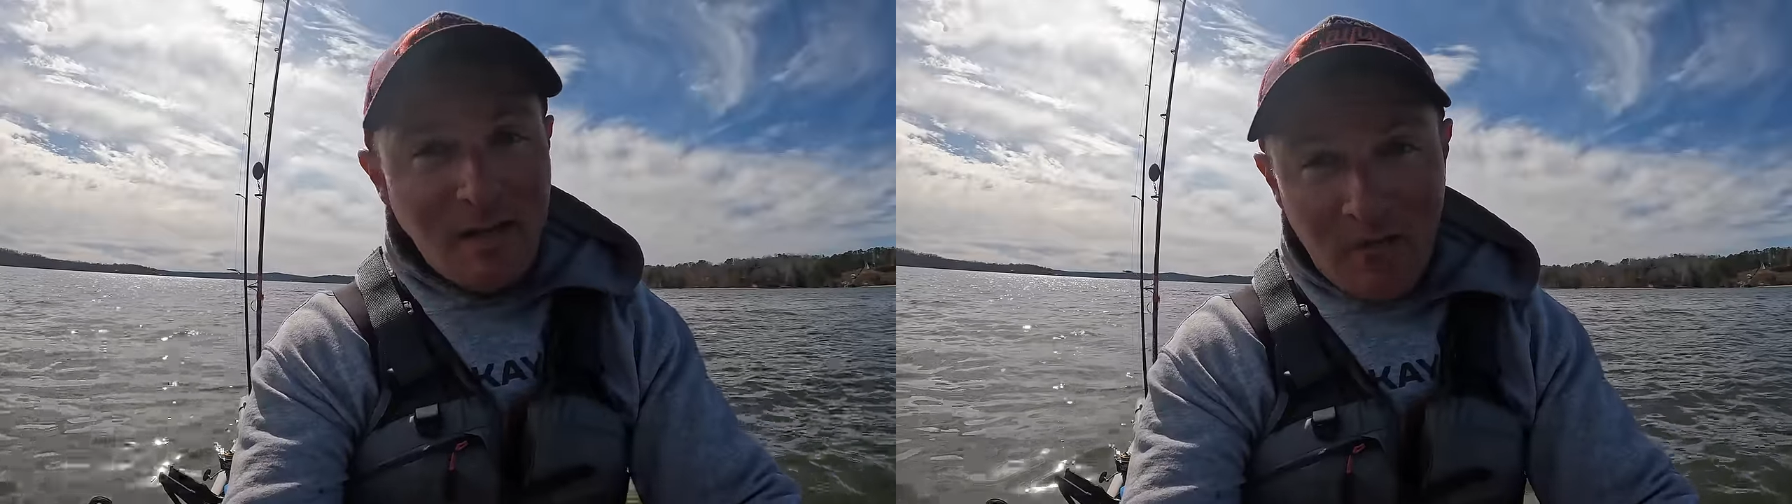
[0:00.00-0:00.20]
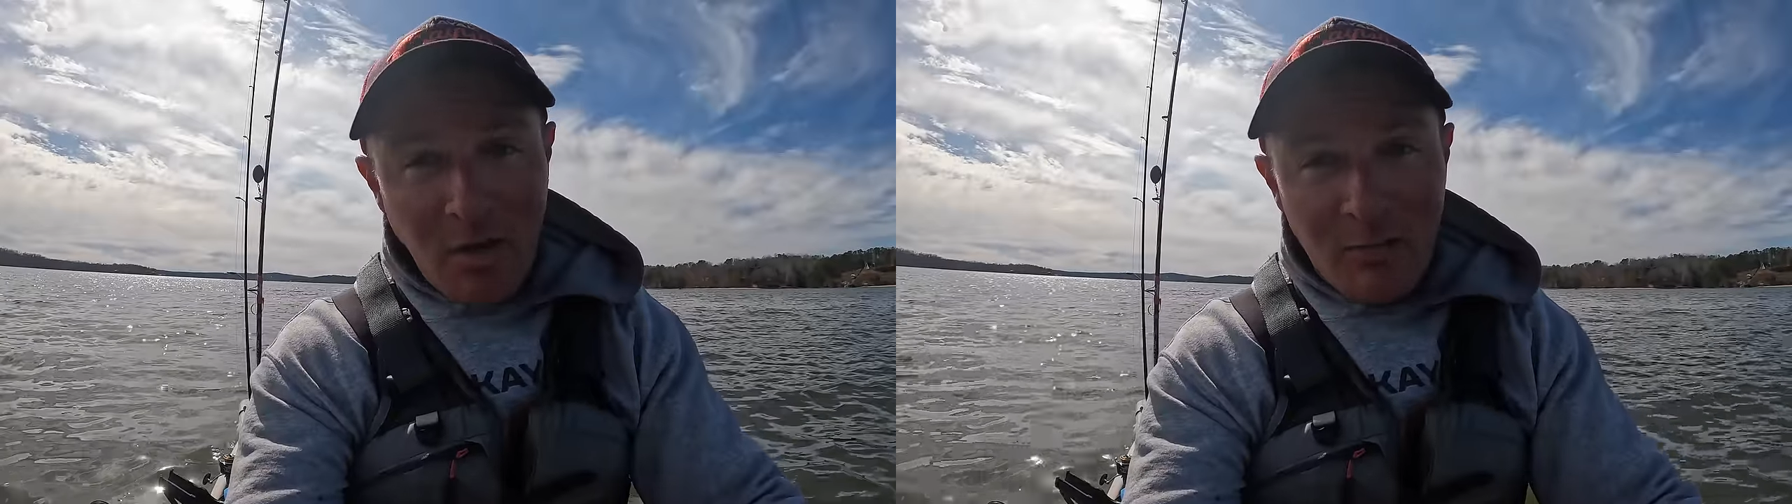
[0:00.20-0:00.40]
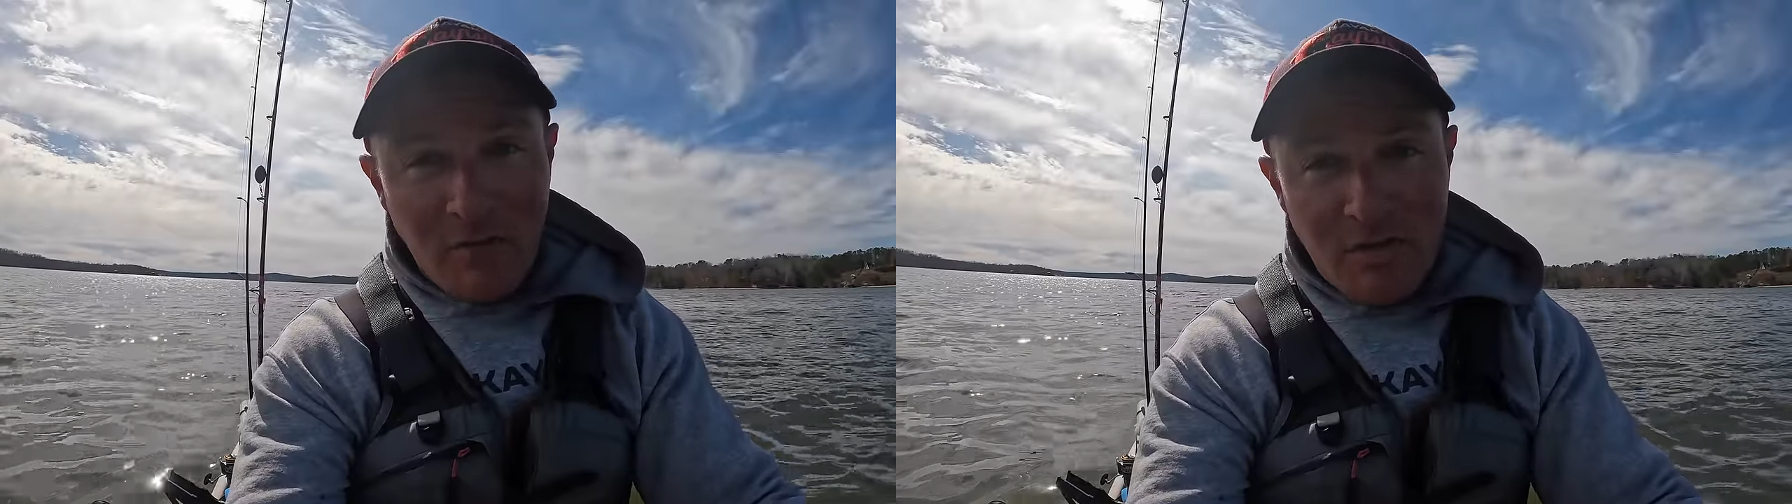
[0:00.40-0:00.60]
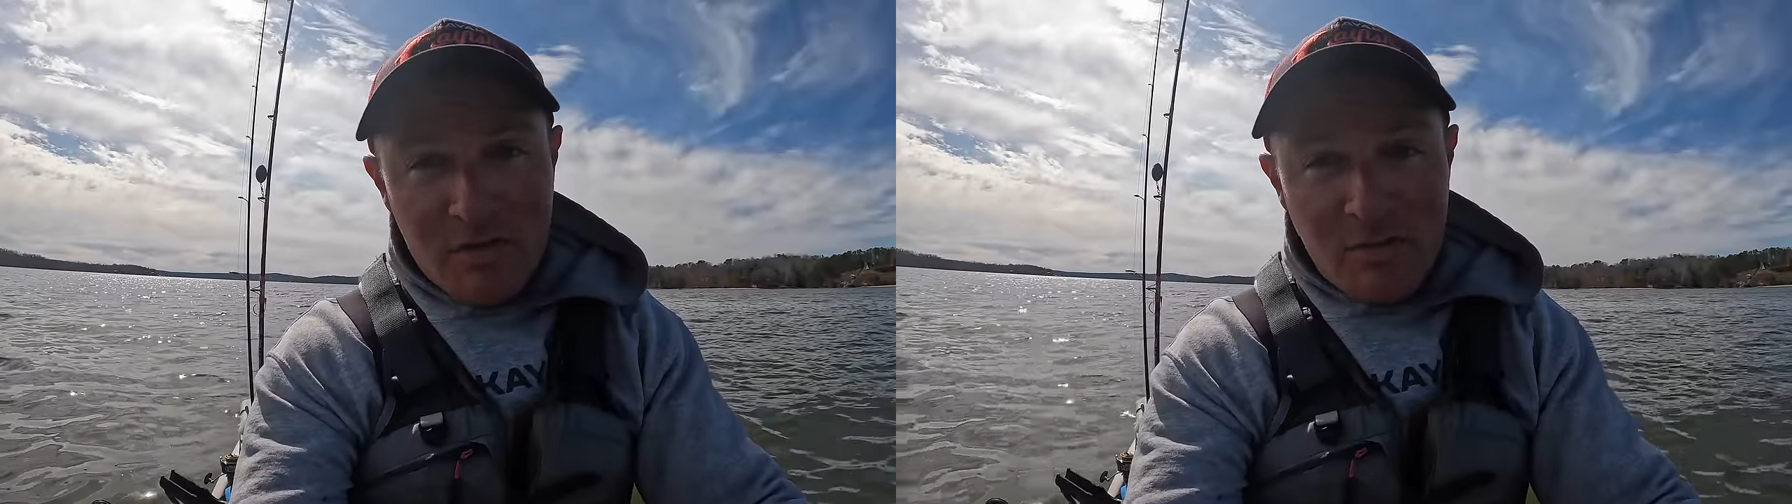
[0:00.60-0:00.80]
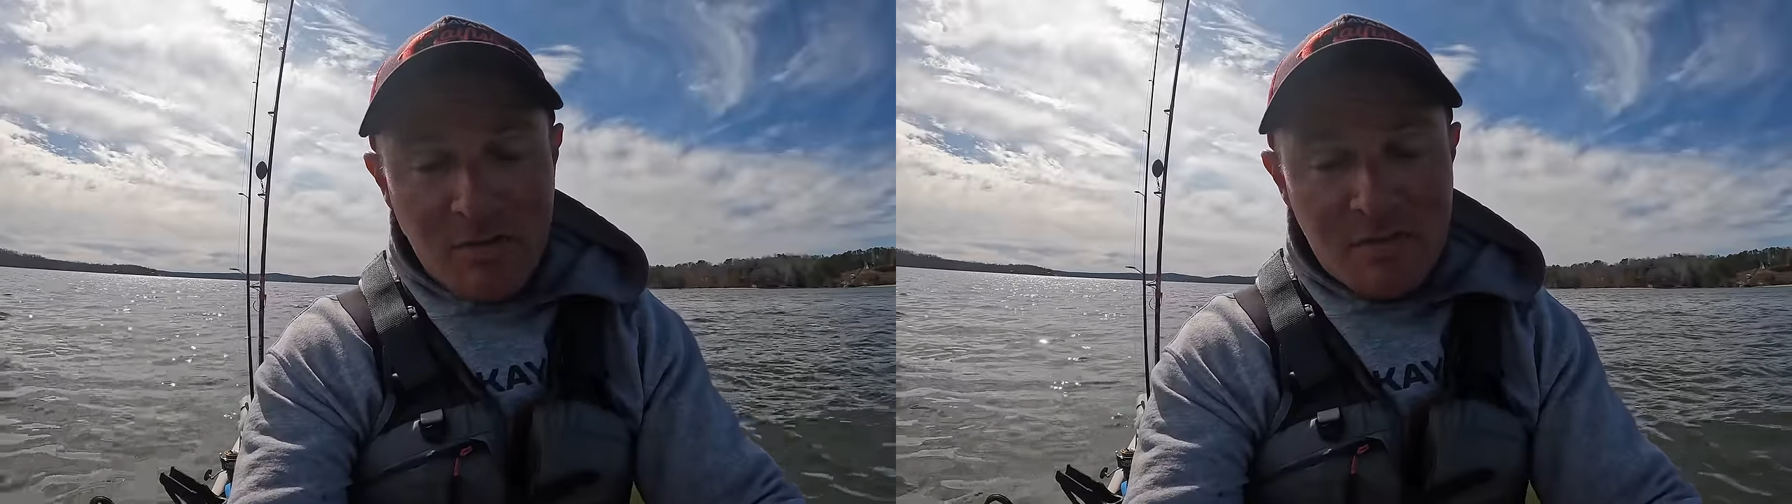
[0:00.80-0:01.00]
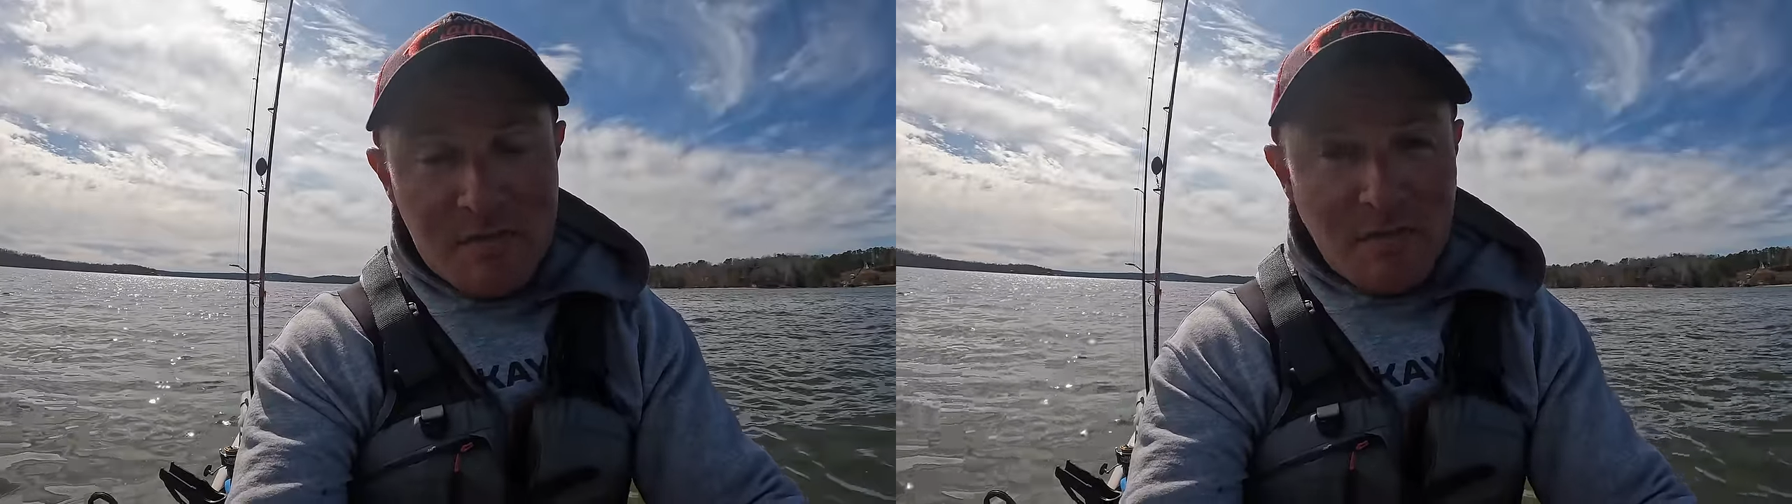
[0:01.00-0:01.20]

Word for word: I've caught big fish with them.